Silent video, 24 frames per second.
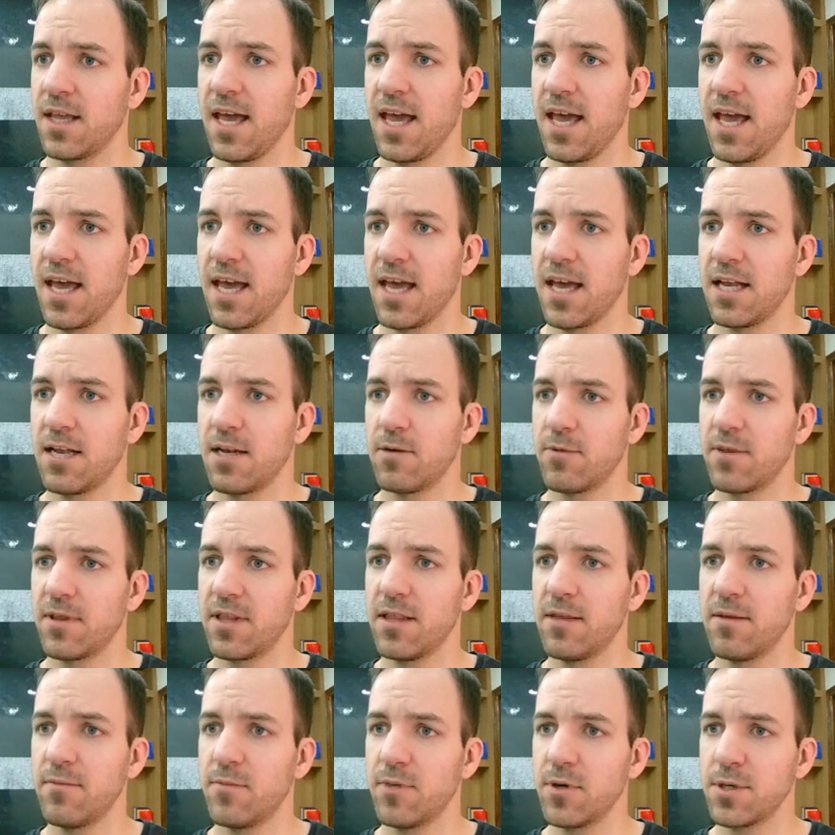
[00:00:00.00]
And
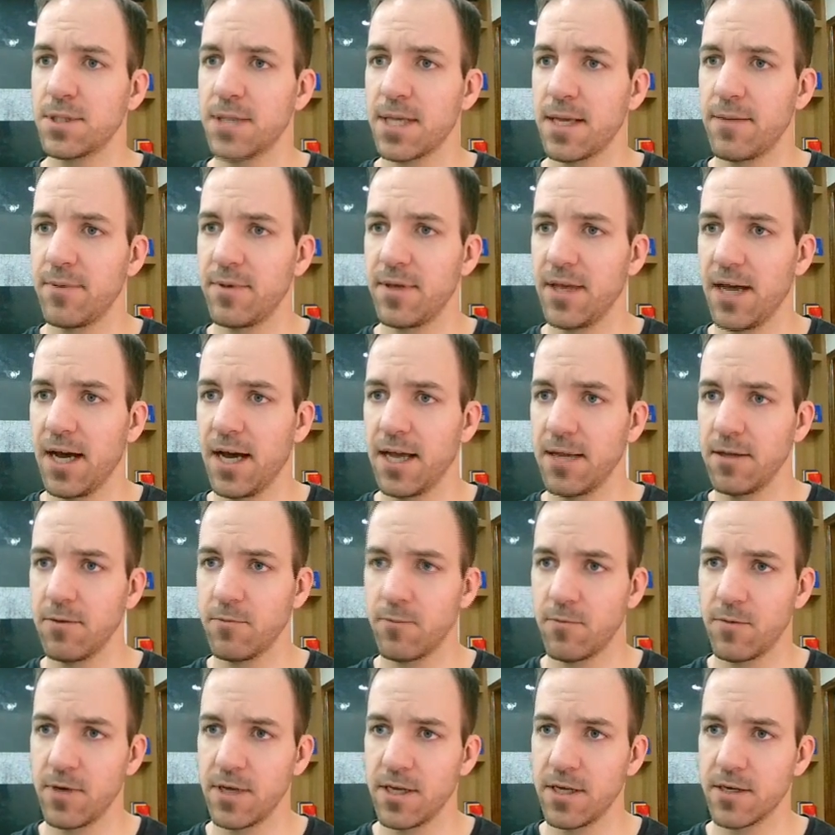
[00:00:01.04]
within the Books API,
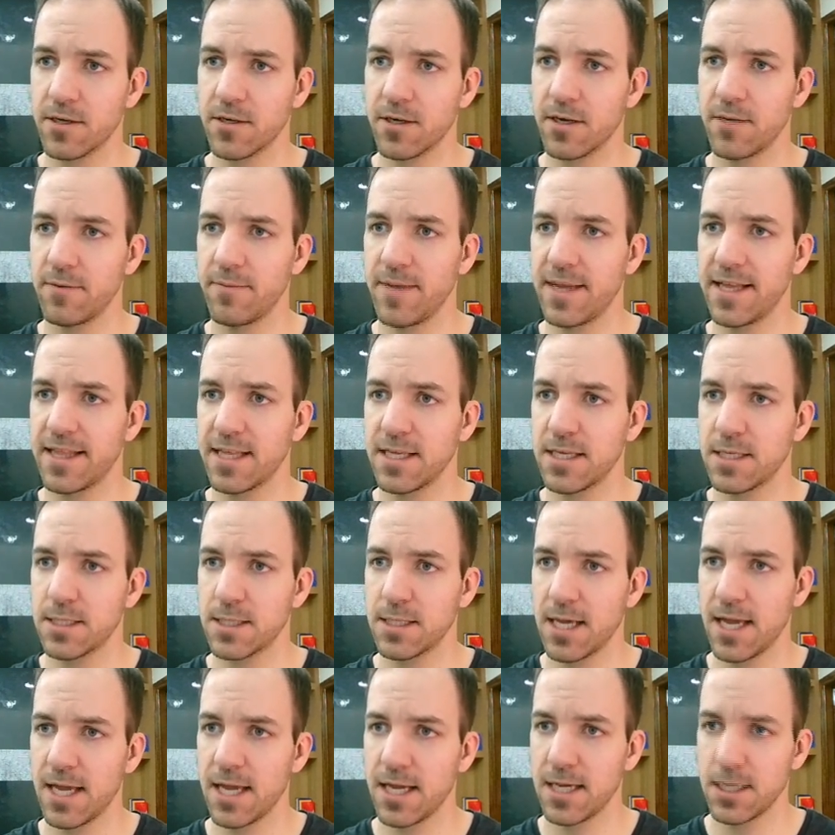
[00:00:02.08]
we are going to make this
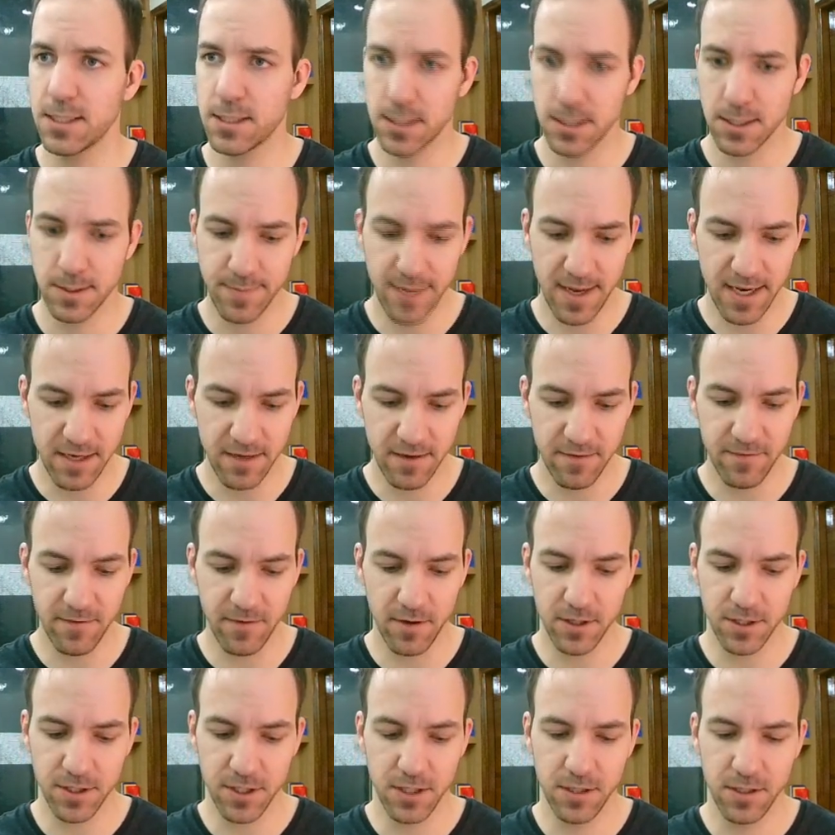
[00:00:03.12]
a suspending
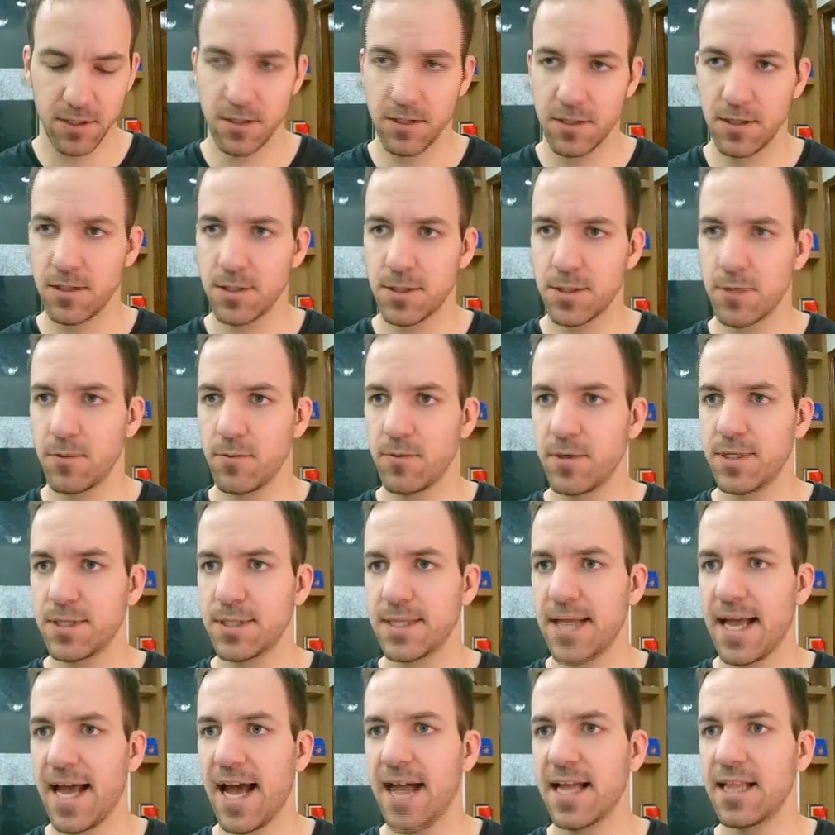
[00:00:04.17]
function. So we
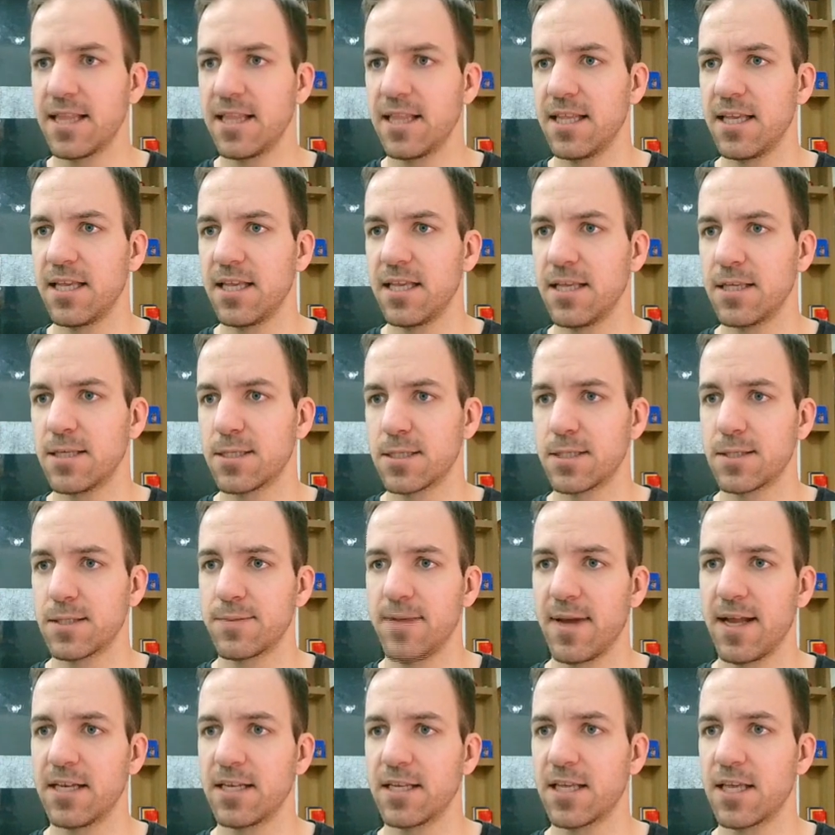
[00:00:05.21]
just add the
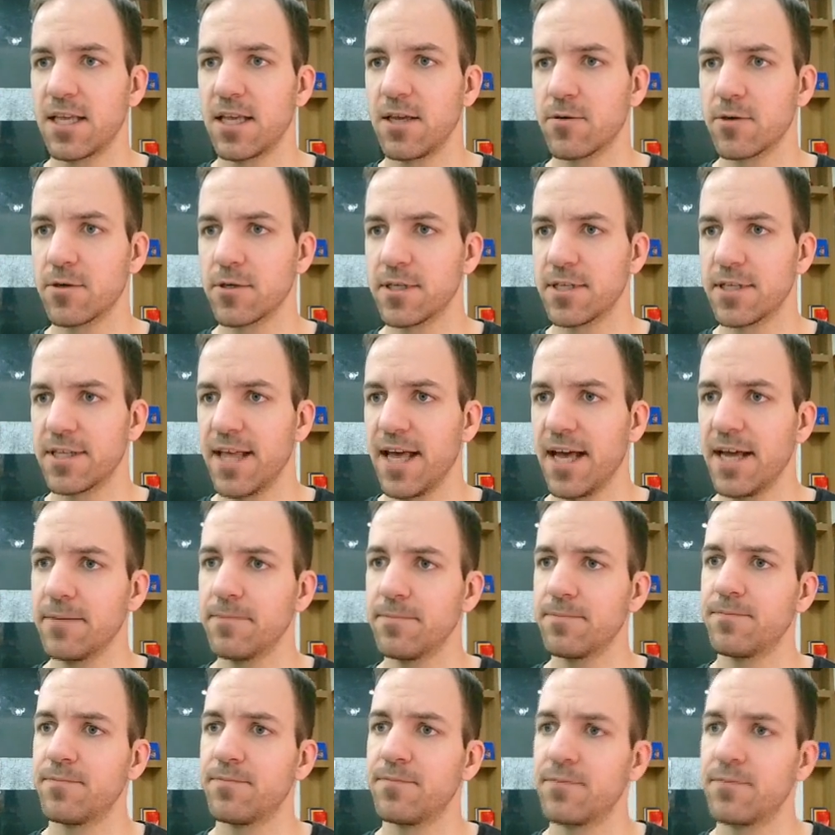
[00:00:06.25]
suspend keyword to that.